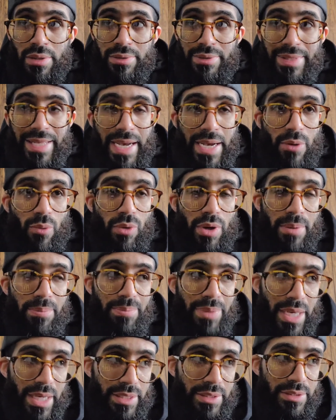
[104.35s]
that went
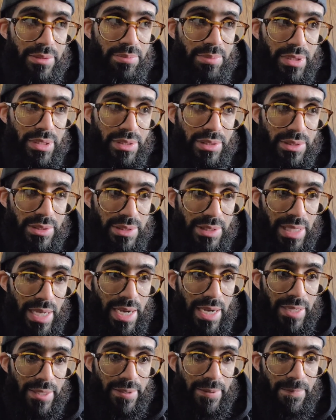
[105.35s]
back to being
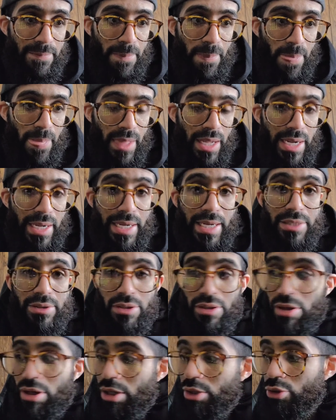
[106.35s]
stock. I got the
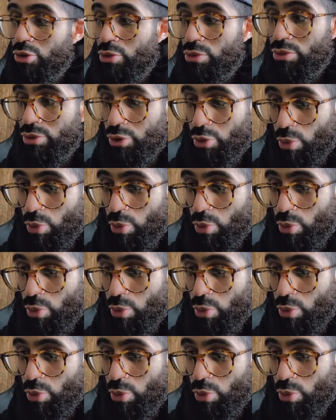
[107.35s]
car tuned